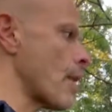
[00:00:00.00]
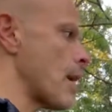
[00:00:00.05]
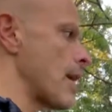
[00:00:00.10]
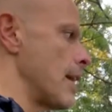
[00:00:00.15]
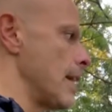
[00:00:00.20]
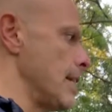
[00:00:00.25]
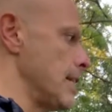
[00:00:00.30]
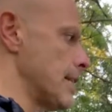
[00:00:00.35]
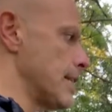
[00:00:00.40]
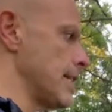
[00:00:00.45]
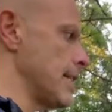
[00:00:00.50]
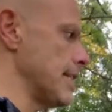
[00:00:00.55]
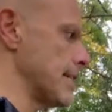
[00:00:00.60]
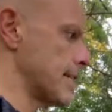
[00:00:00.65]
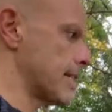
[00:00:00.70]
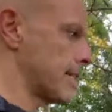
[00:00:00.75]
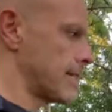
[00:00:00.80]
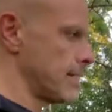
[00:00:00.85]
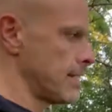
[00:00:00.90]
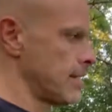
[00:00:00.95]
is this.
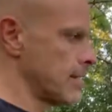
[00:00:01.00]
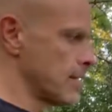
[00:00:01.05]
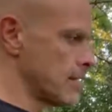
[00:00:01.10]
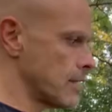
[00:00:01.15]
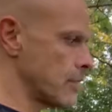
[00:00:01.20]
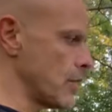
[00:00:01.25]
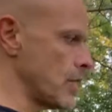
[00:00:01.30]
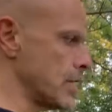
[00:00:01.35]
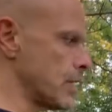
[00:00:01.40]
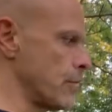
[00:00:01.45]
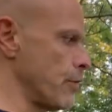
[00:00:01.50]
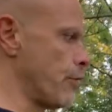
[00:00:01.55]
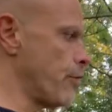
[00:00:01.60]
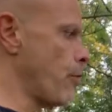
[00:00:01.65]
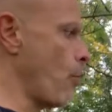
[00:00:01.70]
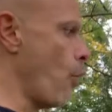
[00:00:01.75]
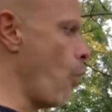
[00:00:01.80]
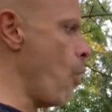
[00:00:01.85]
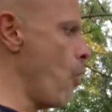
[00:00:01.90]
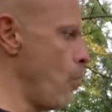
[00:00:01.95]
So it's the
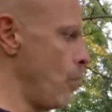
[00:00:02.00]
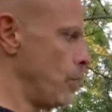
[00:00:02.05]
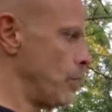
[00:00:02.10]
four